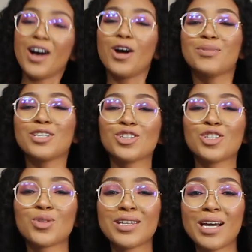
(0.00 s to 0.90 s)
I hope that you
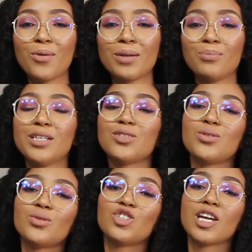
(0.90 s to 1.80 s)
enjoyed that one. Please
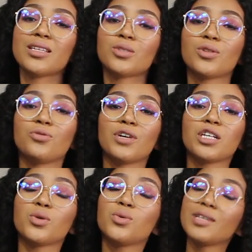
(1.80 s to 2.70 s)
do share this with a
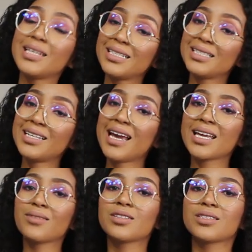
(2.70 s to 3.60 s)
friend who needs it
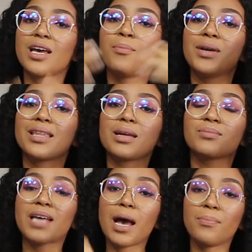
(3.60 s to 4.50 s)
and give us a big
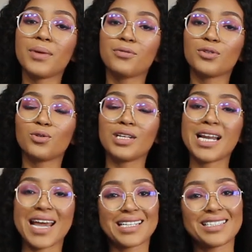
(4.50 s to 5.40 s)
thumbs up if you really
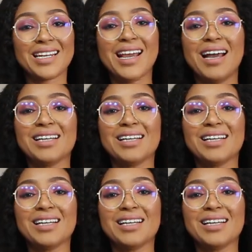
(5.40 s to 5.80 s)
liked it.